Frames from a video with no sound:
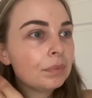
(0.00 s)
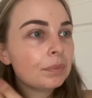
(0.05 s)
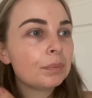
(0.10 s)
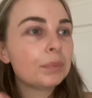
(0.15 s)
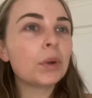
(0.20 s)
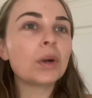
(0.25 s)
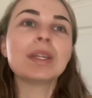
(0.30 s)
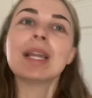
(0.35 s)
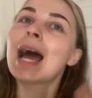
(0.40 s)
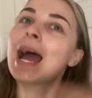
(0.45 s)

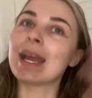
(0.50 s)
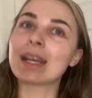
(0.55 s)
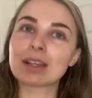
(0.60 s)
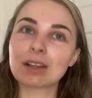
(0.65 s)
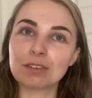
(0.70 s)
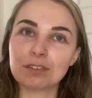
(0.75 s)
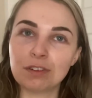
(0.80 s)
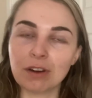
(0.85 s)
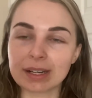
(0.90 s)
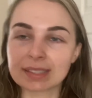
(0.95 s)

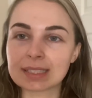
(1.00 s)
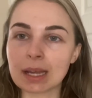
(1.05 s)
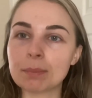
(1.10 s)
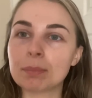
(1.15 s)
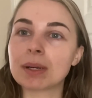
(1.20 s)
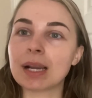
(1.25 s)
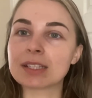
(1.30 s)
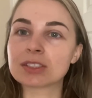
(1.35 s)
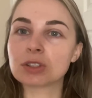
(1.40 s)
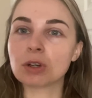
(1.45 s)
like, for
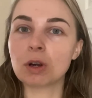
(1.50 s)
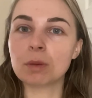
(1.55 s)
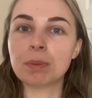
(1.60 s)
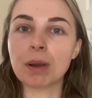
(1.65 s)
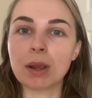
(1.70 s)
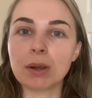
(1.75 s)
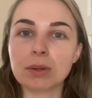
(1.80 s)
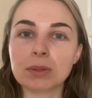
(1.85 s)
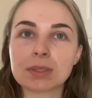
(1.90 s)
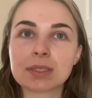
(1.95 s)
example, I saw a
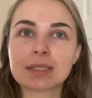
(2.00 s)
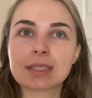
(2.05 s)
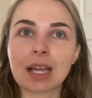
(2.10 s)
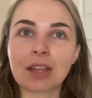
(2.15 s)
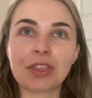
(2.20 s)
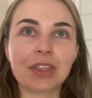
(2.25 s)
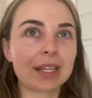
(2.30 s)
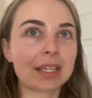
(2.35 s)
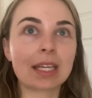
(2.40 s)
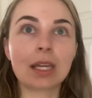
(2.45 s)
post, I
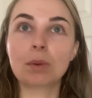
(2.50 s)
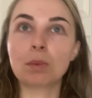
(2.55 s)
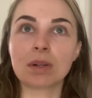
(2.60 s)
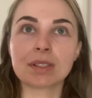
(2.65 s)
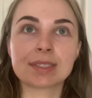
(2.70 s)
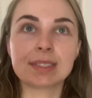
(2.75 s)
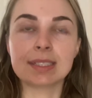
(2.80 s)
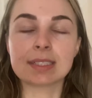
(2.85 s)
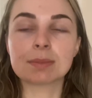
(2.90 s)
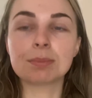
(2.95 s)
think it
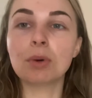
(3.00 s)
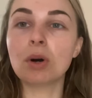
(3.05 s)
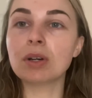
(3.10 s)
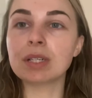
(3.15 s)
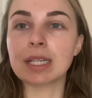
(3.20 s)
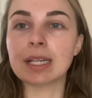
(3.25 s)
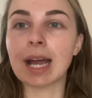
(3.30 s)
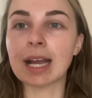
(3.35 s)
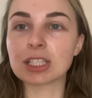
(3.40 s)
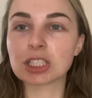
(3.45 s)
was this
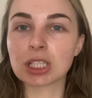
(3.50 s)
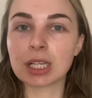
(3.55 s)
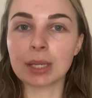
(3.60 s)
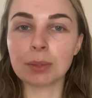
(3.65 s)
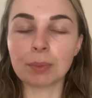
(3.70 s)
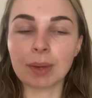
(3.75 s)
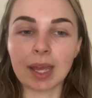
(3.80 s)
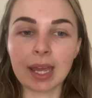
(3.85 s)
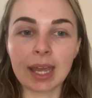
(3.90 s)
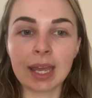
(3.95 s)
morning actually,
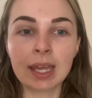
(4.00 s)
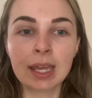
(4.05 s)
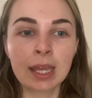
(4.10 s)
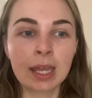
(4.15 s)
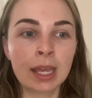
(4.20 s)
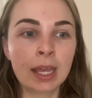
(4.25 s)
where